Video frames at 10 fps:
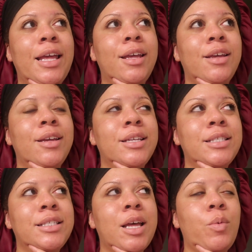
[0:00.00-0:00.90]

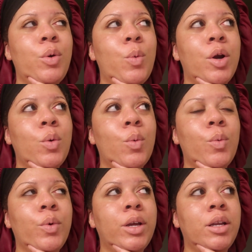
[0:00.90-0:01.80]
And I want to work
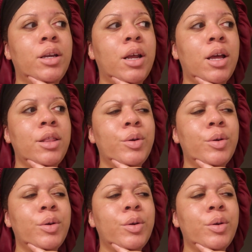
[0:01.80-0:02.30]
on,